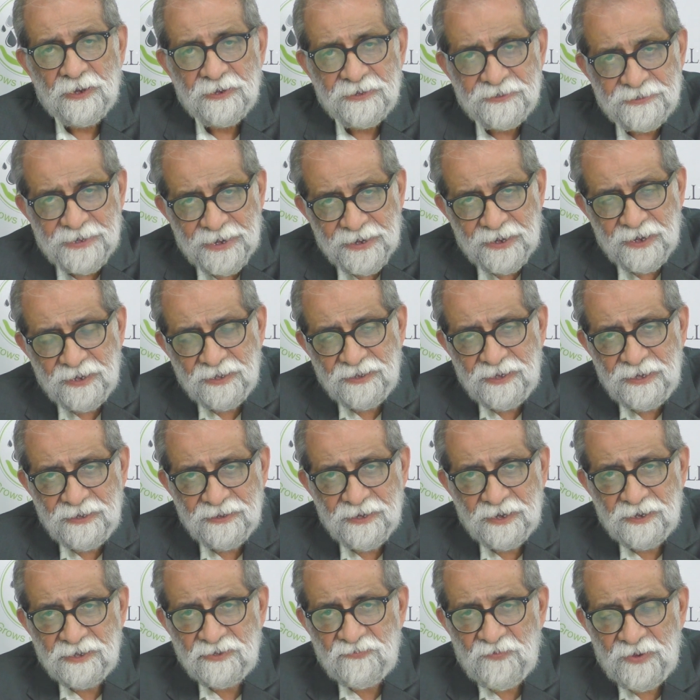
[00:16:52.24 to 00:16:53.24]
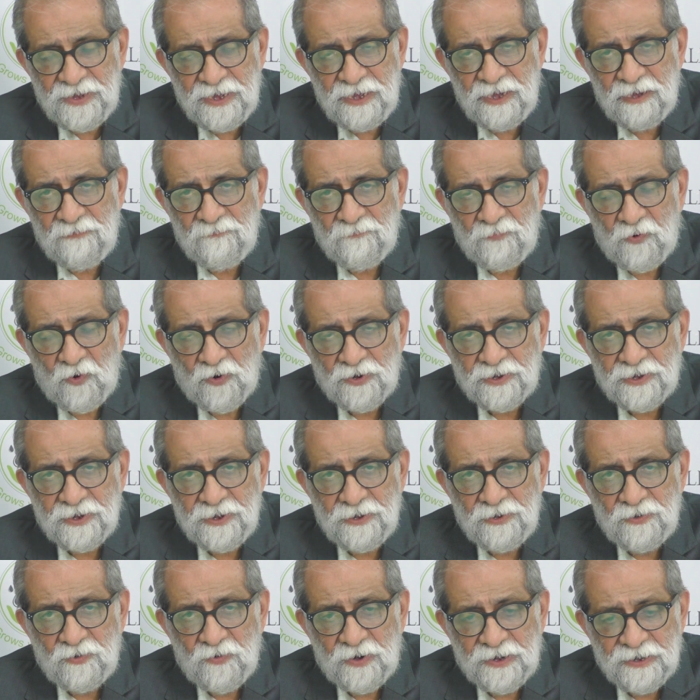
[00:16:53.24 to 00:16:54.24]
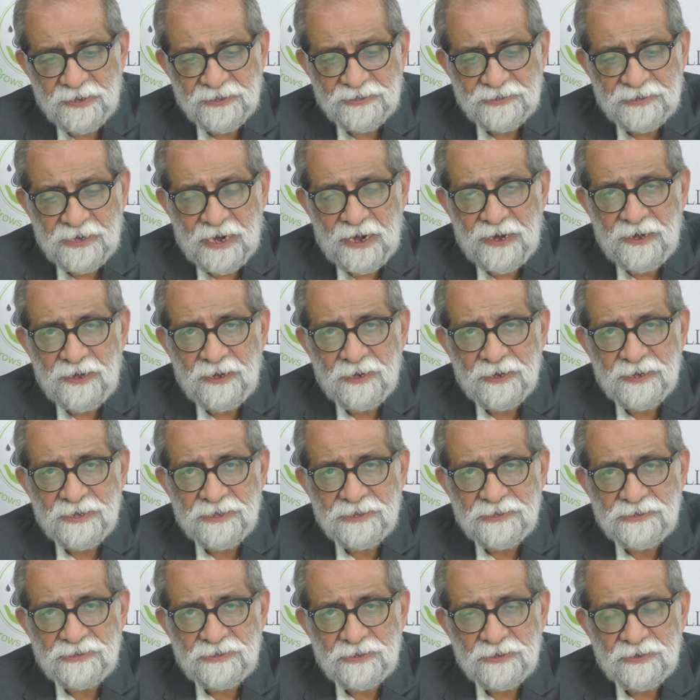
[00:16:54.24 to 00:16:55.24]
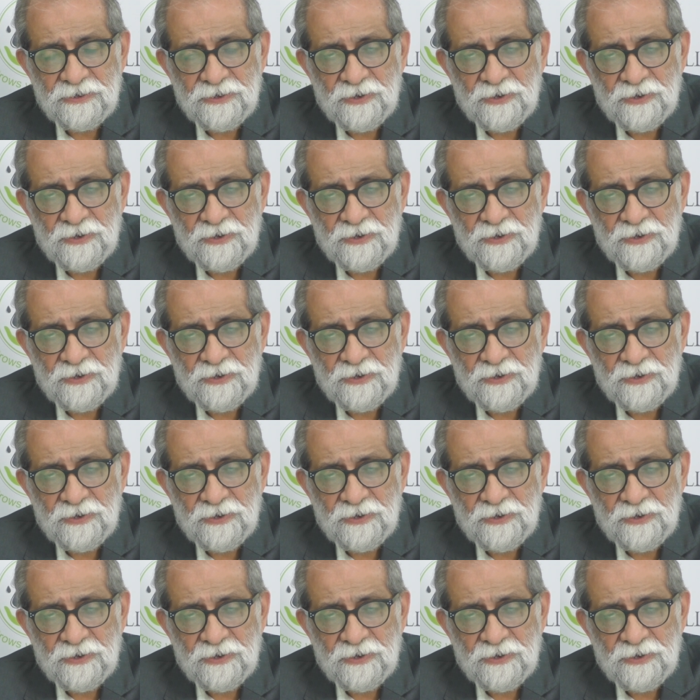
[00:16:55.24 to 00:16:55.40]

Second thing that is very important to understand is,